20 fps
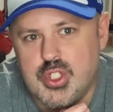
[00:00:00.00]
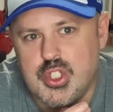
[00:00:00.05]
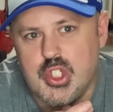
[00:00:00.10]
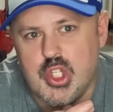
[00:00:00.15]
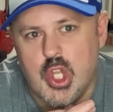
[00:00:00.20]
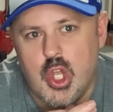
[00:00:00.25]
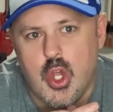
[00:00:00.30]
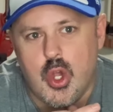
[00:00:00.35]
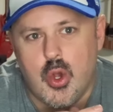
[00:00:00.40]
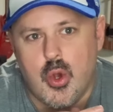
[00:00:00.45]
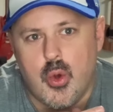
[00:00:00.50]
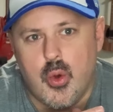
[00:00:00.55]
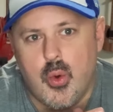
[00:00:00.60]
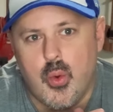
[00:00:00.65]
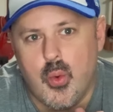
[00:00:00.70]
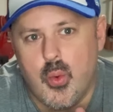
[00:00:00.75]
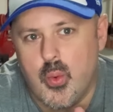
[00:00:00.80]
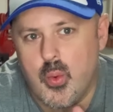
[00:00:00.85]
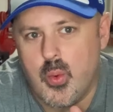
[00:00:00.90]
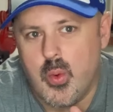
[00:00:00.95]
So,
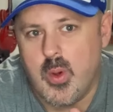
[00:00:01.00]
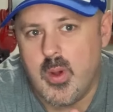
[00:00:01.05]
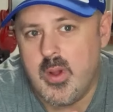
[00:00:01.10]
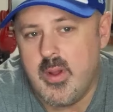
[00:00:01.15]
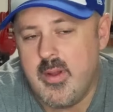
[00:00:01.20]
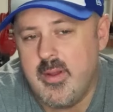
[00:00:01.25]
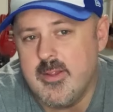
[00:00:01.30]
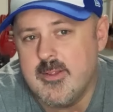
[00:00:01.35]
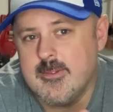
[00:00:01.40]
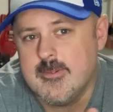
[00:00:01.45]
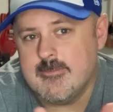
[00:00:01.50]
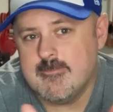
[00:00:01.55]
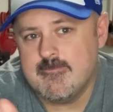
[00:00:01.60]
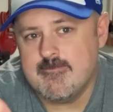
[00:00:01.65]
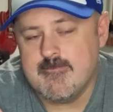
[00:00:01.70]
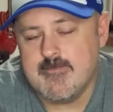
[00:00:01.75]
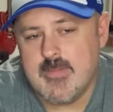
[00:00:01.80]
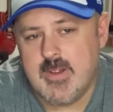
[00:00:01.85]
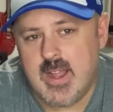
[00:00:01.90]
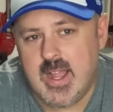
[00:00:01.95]

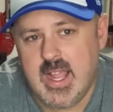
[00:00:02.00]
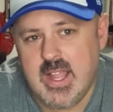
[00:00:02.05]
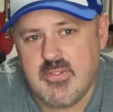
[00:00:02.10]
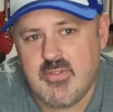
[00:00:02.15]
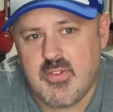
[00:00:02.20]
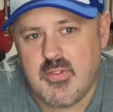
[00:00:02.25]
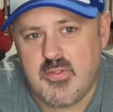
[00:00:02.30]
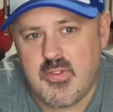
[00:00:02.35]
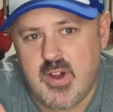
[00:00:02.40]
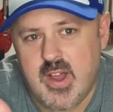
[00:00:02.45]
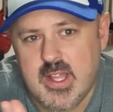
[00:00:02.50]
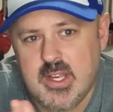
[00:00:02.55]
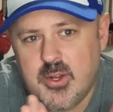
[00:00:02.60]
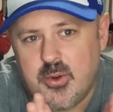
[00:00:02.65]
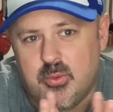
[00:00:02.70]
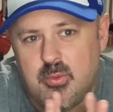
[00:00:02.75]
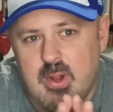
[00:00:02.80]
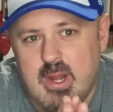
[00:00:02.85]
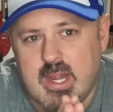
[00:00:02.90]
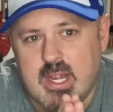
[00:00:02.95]
I have a vinyl
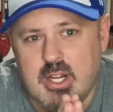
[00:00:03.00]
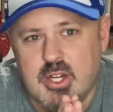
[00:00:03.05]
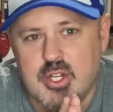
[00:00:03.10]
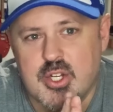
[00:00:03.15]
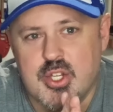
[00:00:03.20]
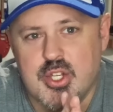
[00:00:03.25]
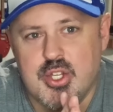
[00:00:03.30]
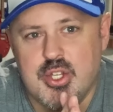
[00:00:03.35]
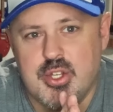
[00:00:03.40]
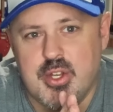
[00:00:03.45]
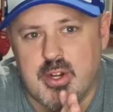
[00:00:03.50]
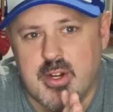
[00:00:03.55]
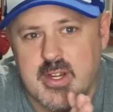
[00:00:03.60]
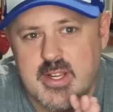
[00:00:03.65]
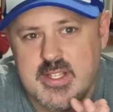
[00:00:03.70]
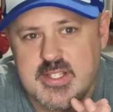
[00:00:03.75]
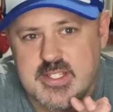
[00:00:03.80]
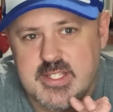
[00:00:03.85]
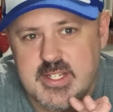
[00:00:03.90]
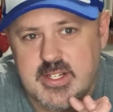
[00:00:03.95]
record, Dirty
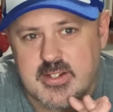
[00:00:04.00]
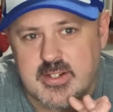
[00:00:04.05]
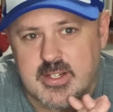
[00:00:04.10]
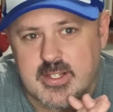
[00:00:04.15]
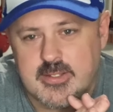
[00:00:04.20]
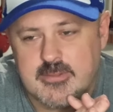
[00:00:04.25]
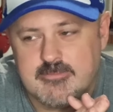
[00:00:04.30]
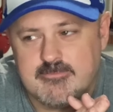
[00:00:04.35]
Secret.